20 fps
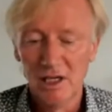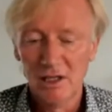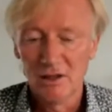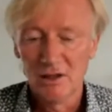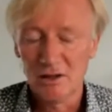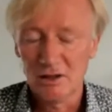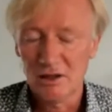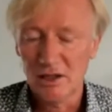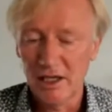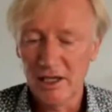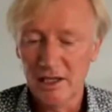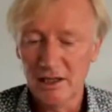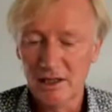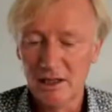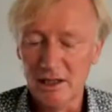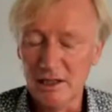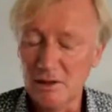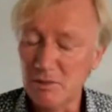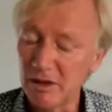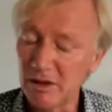
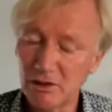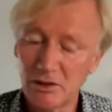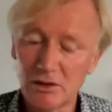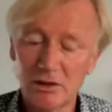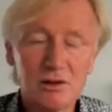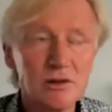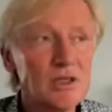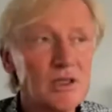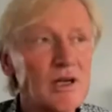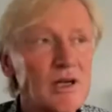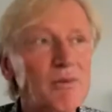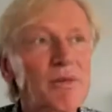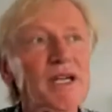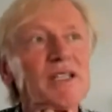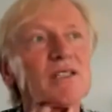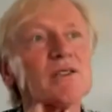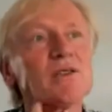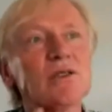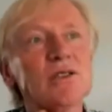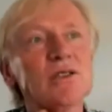societies. But to come
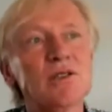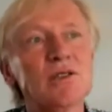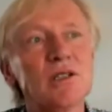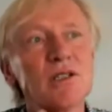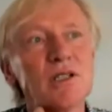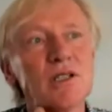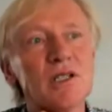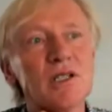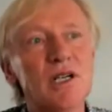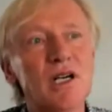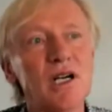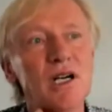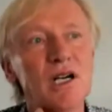back to your